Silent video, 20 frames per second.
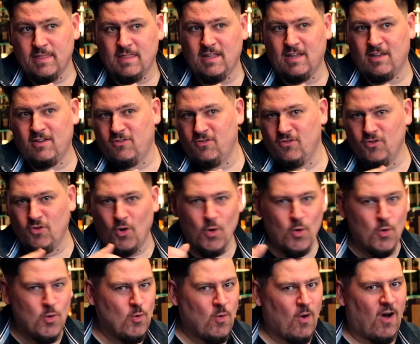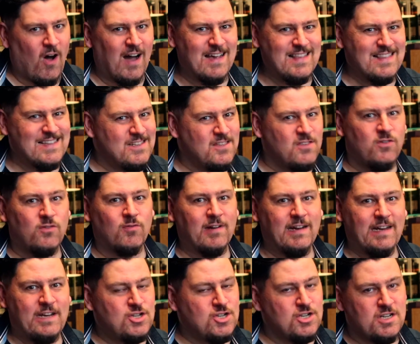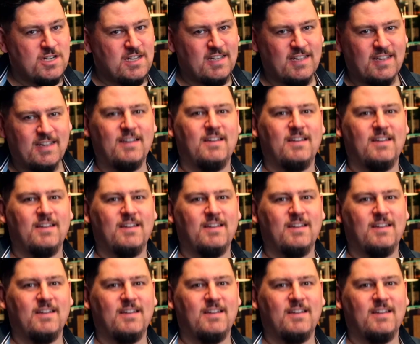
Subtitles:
There's no Islands region,